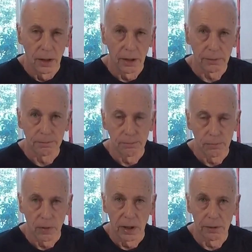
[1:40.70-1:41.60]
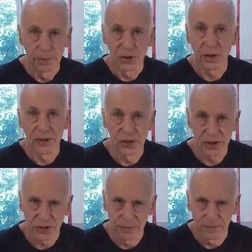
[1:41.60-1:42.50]
help us
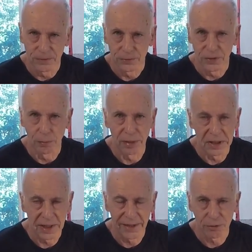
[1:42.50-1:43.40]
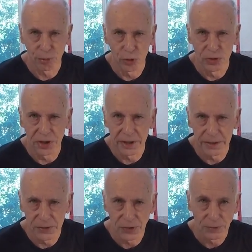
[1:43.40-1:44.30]
digest the food. They break down the
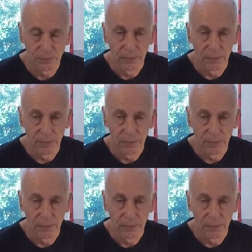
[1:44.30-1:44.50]
proteins,